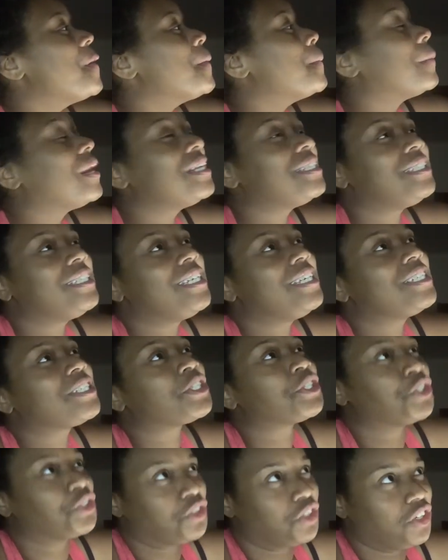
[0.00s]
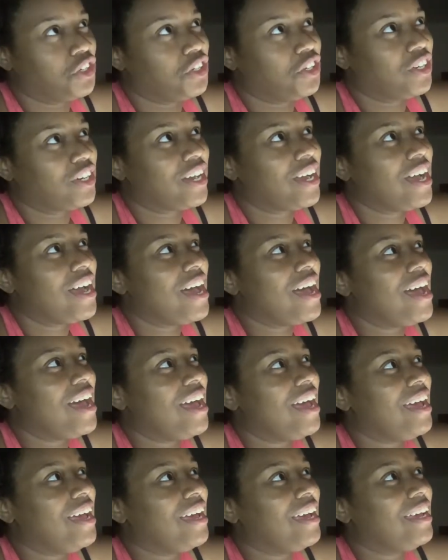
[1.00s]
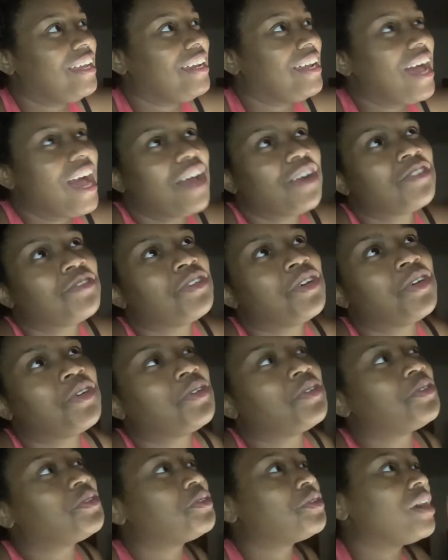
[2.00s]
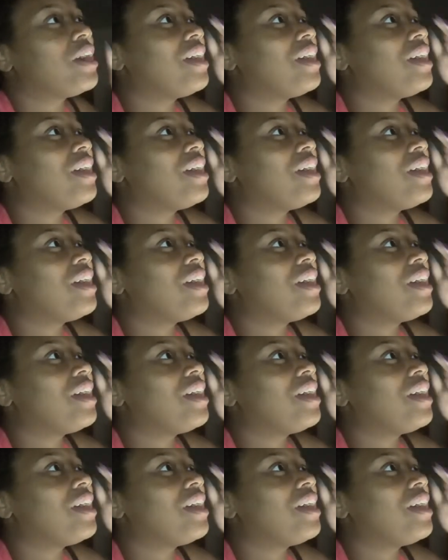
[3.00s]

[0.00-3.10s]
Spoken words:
My genes are strong. And I don't know,